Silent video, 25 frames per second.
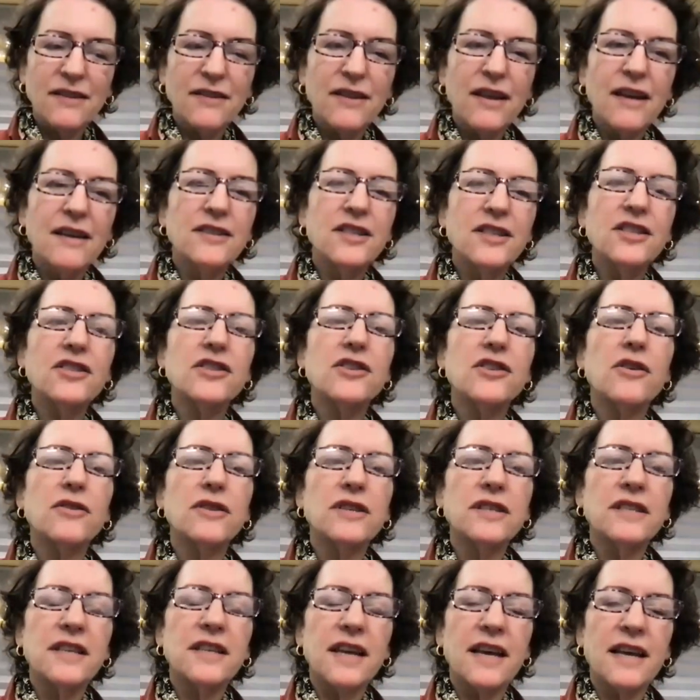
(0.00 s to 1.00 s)
Just
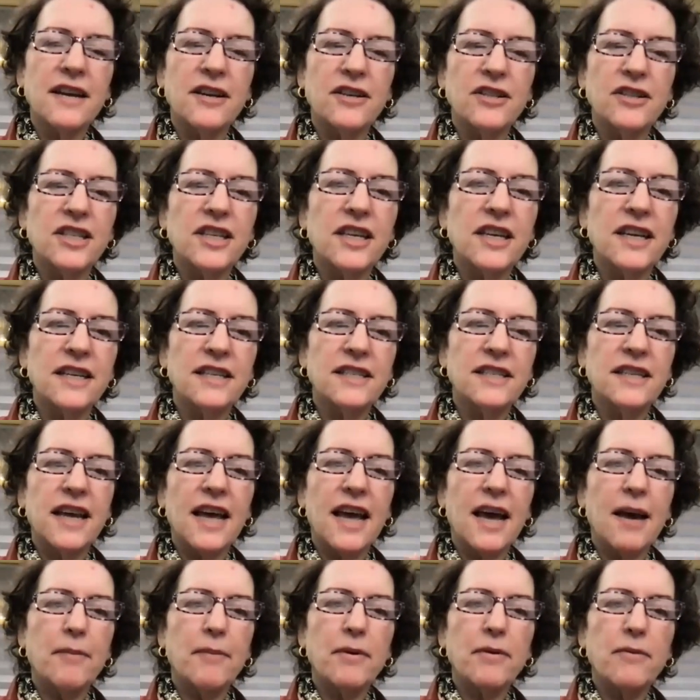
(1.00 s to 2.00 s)
notice the energy and
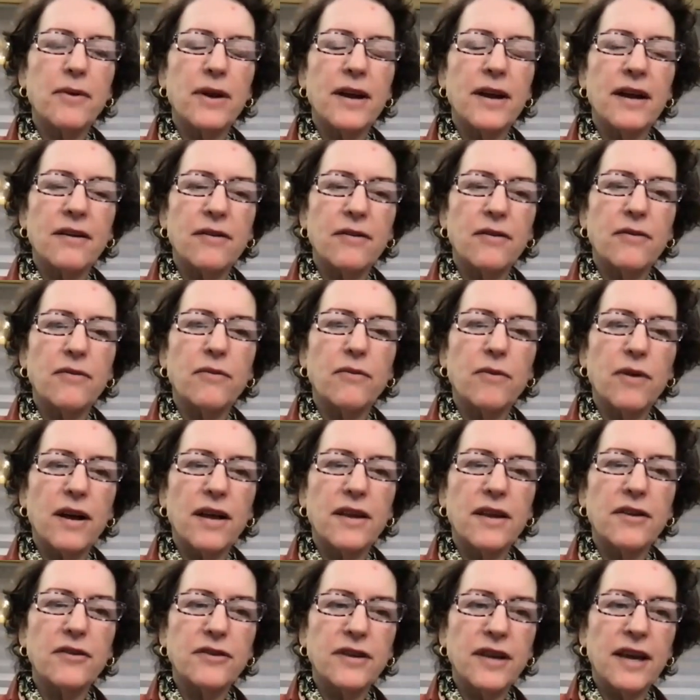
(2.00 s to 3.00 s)
tap around while
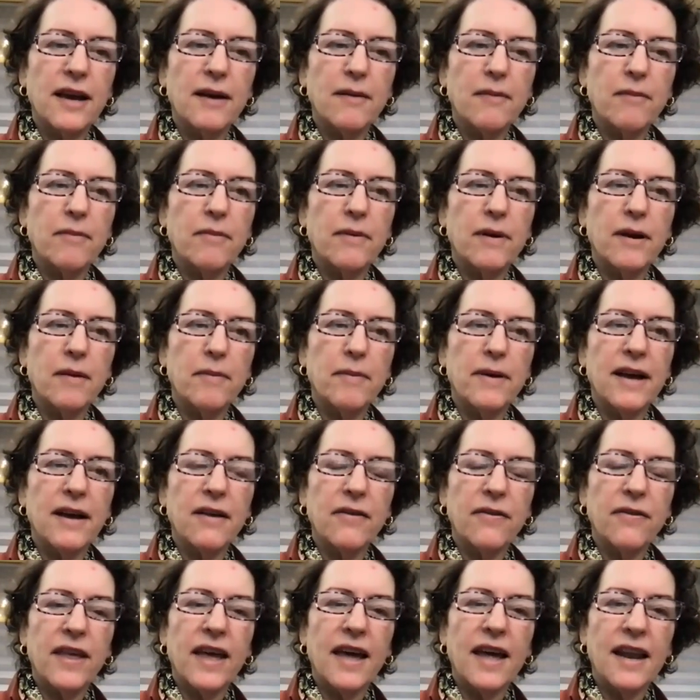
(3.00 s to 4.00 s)
you tap about
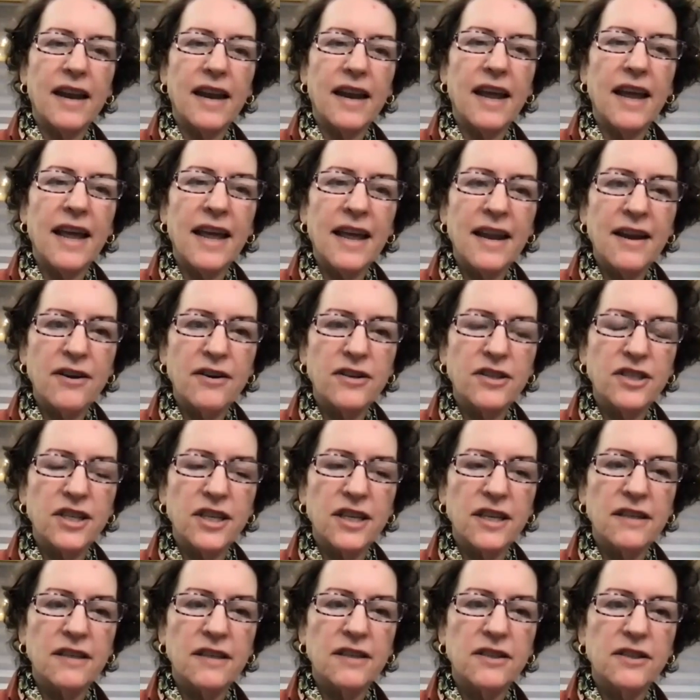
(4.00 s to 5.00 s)
that
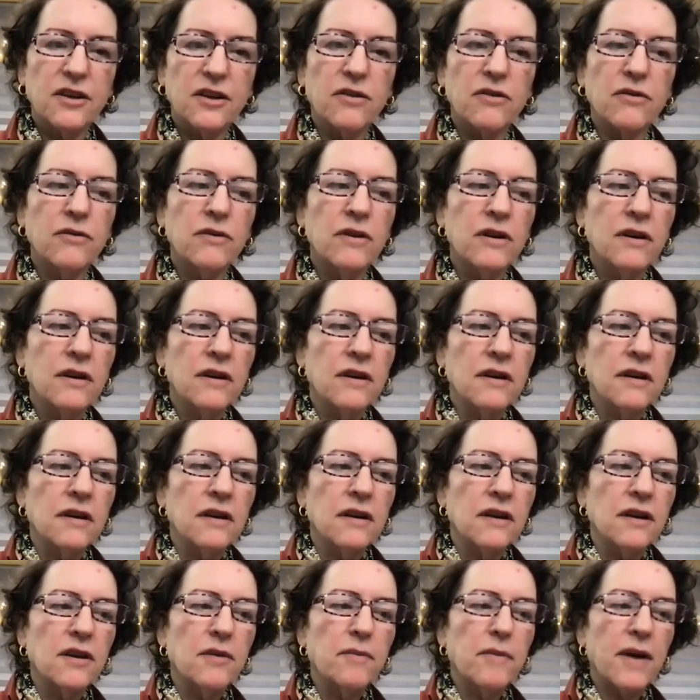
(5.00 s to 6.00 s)
energy. So
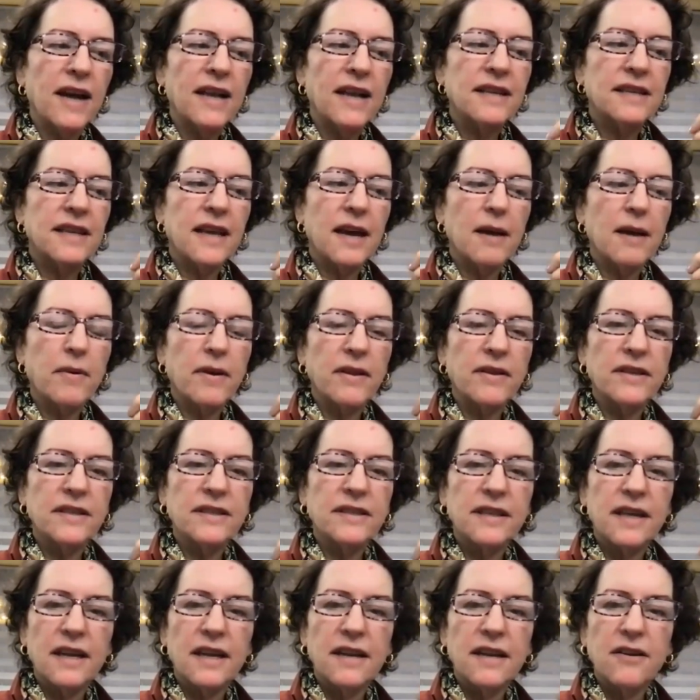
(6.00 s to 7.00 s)
you might tap on the
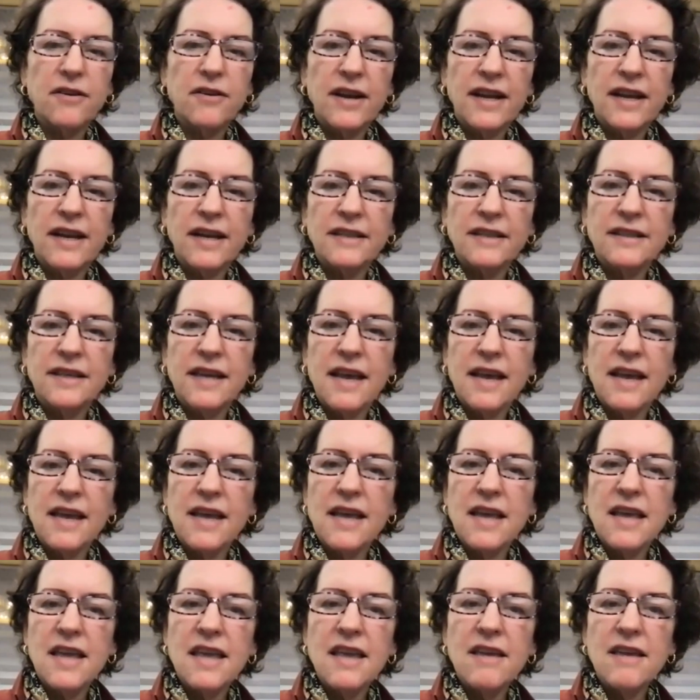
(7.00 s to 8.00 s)
side of your hand and say,
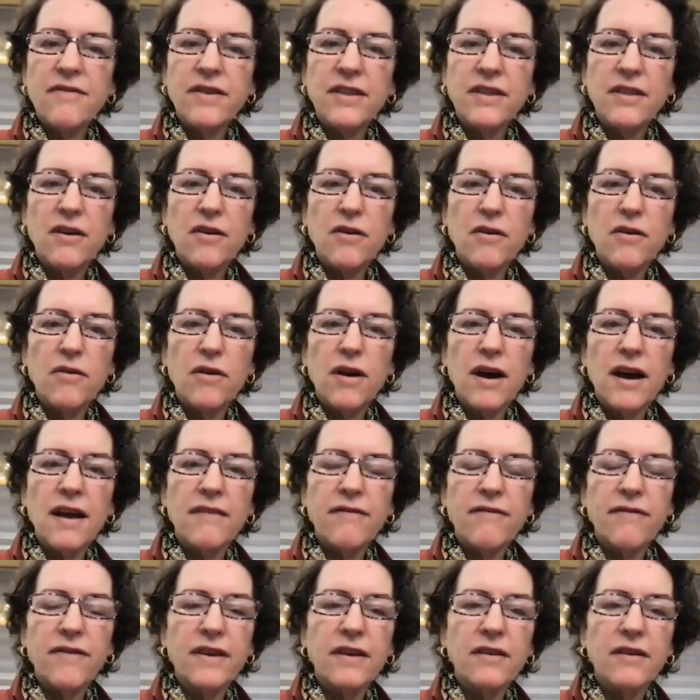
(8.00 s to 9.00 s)
even though I
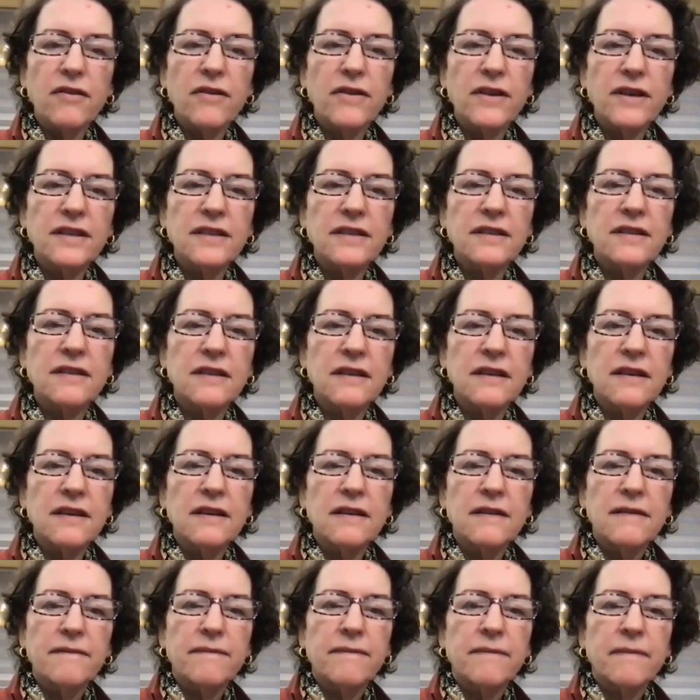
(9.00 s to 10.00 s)
feel this
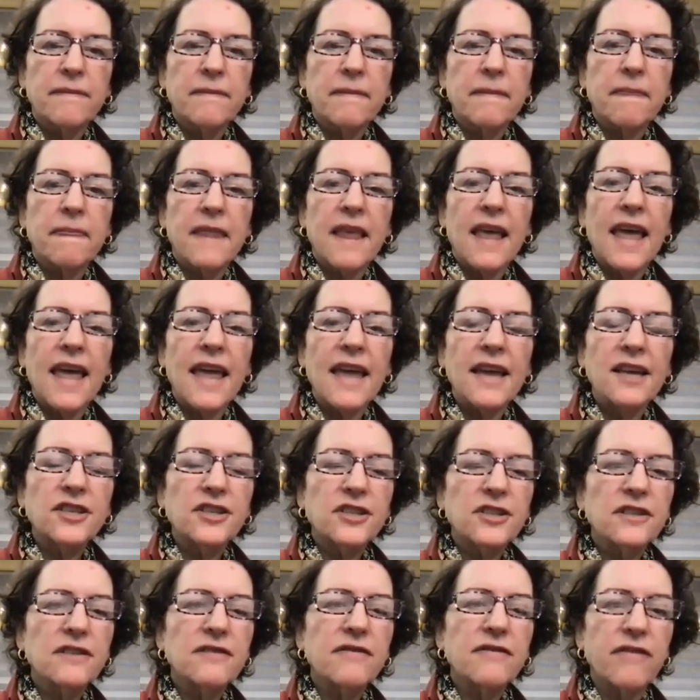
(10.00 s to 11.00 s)

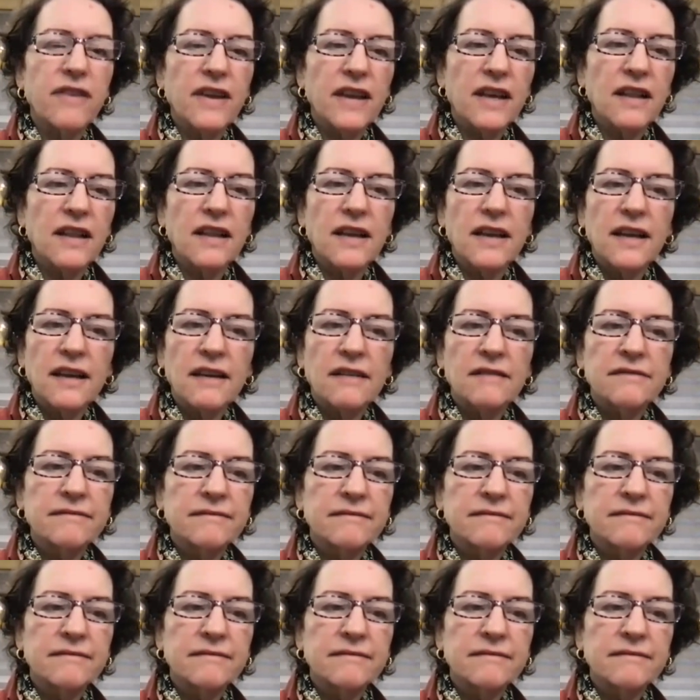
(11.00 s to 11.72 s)
anxious feeling,